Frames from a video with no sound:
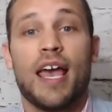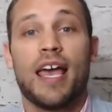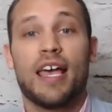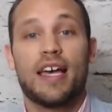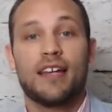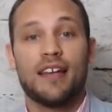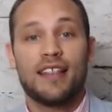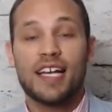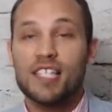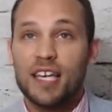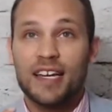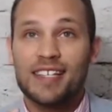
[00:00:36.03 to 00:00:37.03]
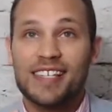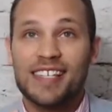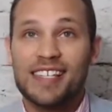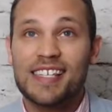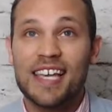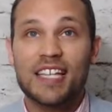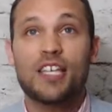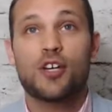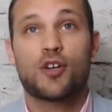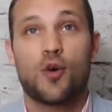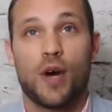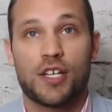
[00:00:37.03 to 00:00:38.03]
And that's an insanely
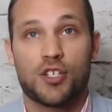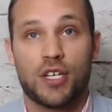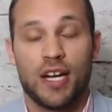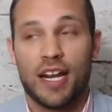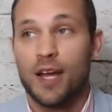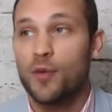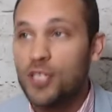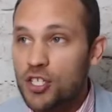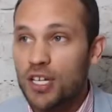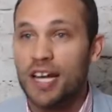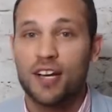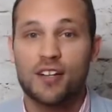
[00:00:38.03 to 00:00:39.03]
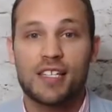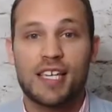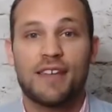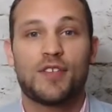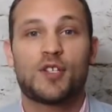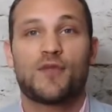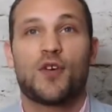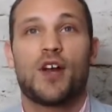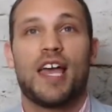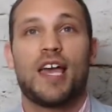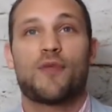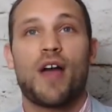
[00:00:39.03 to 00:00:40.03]
good question. And I wish that I could save this for
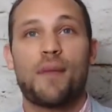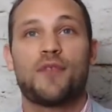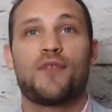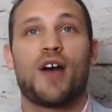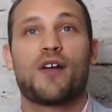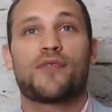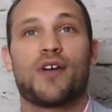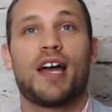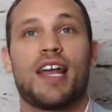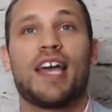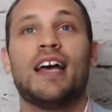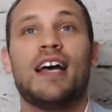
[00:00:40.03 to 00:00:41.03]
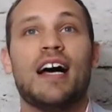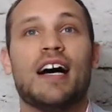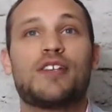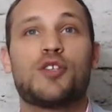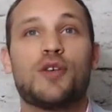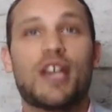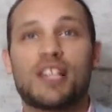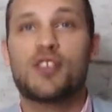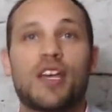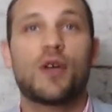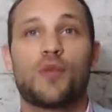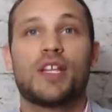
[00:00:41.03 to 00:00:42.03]
a rapid fire Friday so you guys
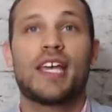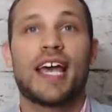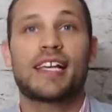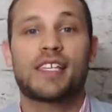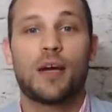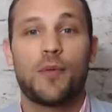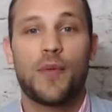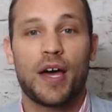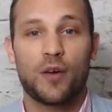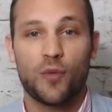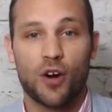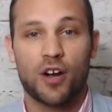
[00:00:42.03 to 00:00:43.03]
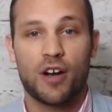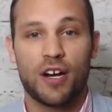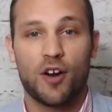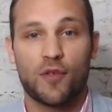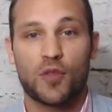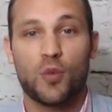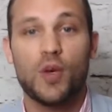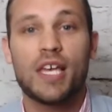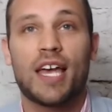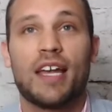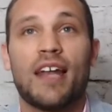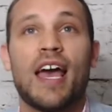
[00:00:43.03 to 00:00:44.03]
could get really gassed up about it and work on it over the
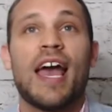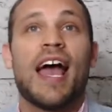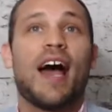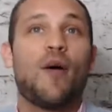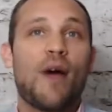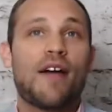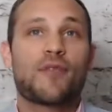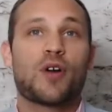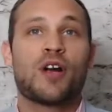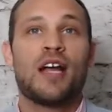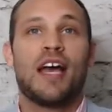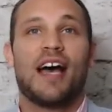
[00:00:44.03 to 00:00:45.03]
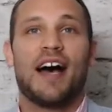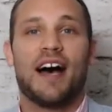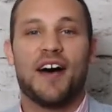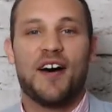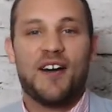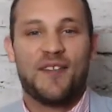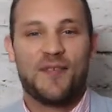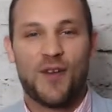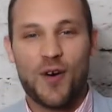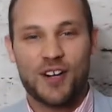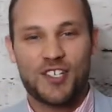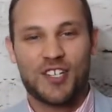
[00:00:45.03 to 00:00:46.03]
weekend. However,
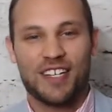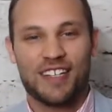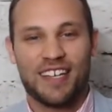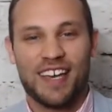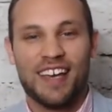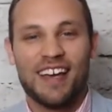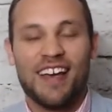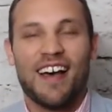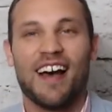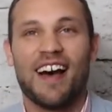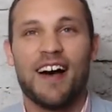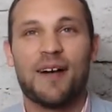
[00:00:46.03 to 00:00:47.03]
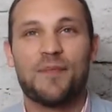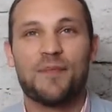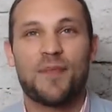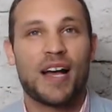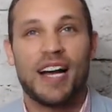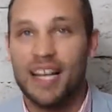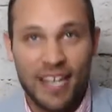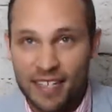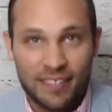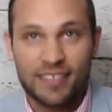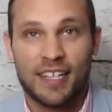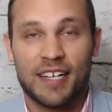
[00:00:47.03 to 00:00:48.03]
unfortunately,
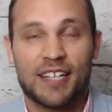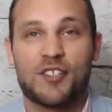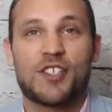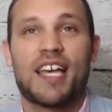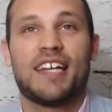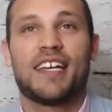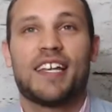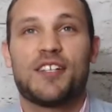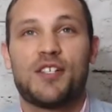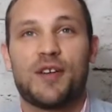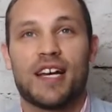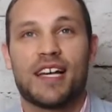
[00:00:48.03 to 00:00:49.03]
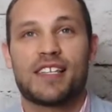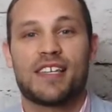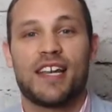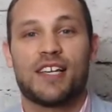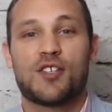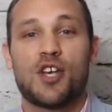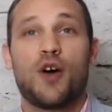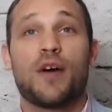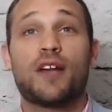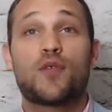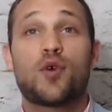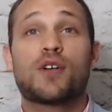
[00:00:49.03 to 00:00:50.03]
I just had to get it to you guys today. So,
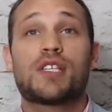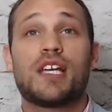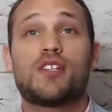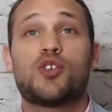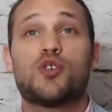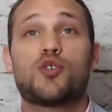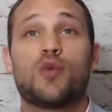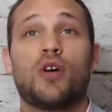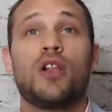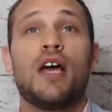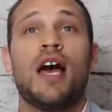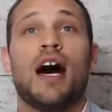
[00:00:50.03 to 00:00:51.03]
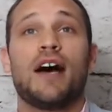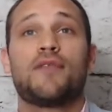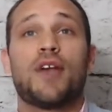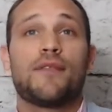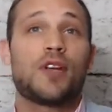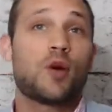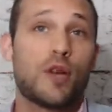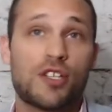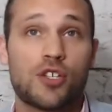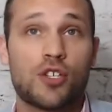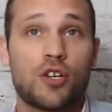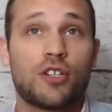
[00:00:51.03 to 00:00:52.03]
and of course, as usual, if you have any
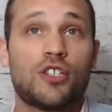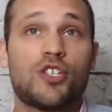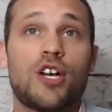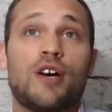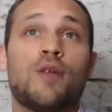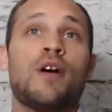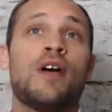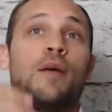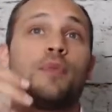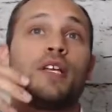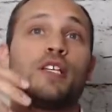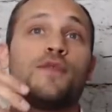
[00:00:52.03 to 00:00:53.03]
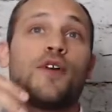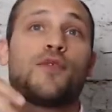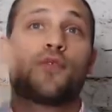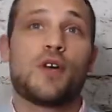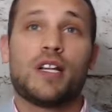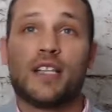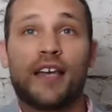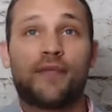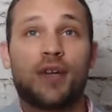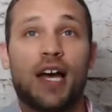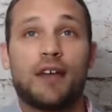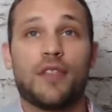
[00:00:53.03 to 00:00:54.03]
questions during the show, please feel free to leave
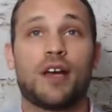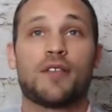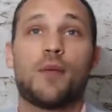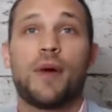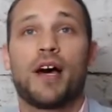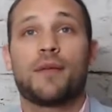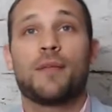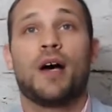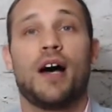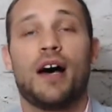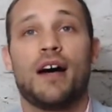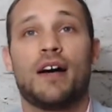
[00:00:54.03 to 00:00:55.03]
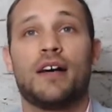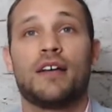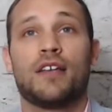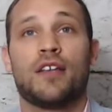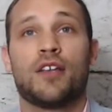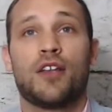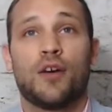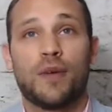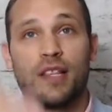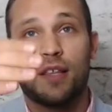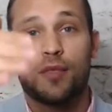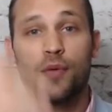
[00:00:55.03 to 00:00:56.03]
them down there at the bottom,
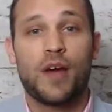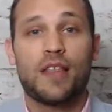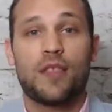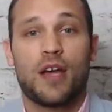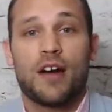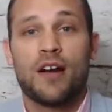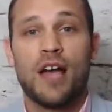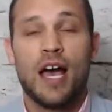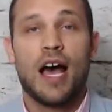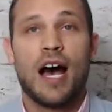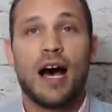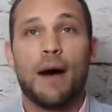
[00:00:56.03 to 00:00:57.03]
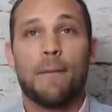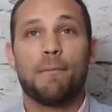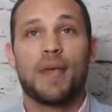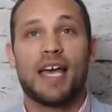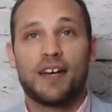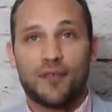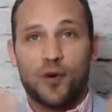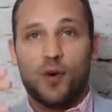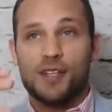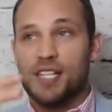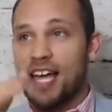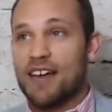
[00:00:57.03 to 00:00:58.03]
in the thread there. And of
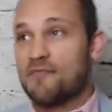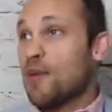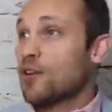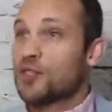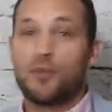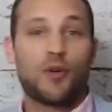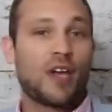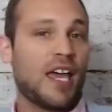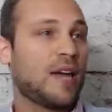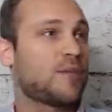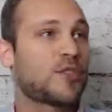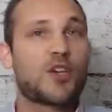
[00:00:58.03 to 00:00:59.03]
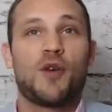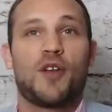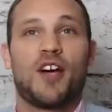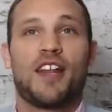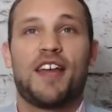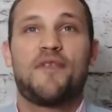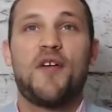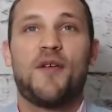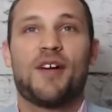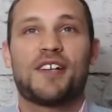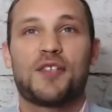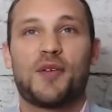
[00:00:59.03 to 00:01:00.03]
course, I have multiple cameras going on
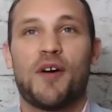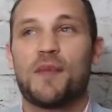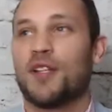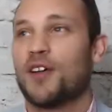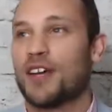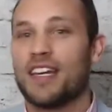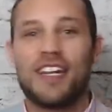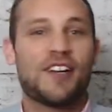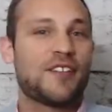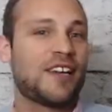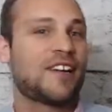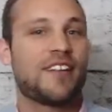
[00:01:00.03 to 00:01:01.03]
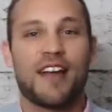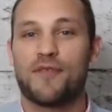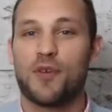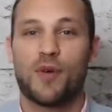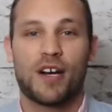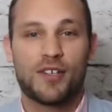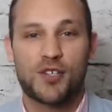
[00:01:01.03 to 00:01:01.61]
everywhere, so I'll be looking here, there, and everywhere.